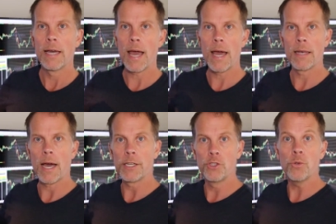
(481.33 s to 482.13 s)
And
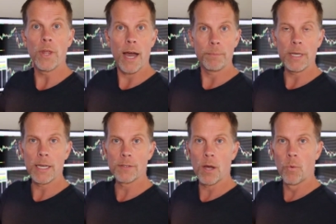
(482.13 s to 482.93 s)
I do that
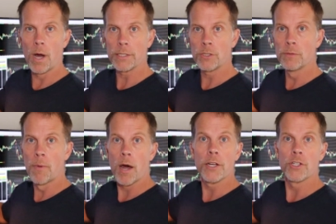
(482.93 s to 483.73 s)
because I want to
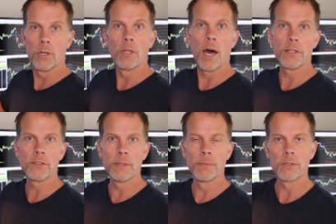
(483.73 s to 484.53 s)
monitor a lot of
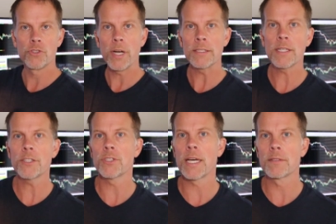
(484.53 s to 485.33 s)
symbols.
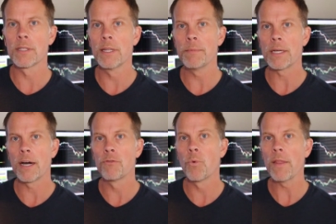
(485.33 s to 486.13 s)
TradeStation has a limit
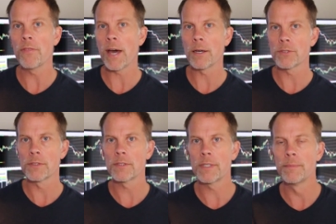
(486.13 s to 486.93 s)
of
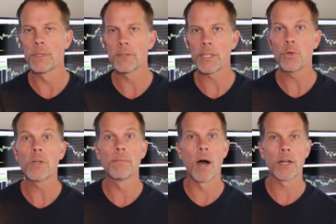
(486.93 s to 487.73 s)
1,000 symbols that you
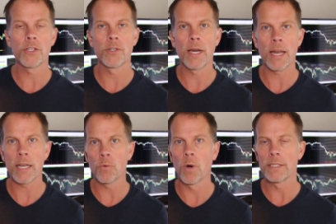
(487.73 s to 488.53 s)
can monitor at
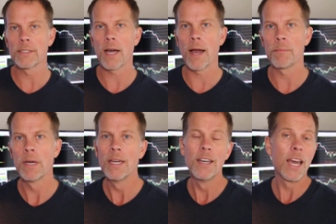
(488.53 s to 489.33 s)
any one time.
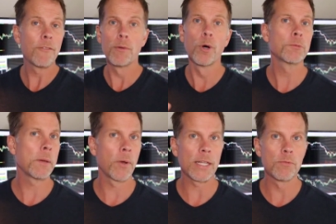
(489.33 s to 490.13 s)
And for most
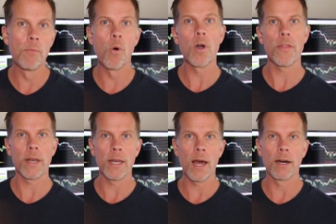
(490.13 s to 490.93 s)
people, that's more
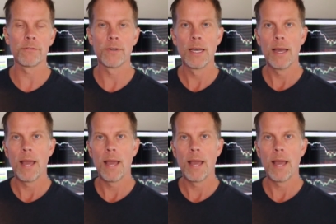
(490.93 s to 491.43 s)
than enough.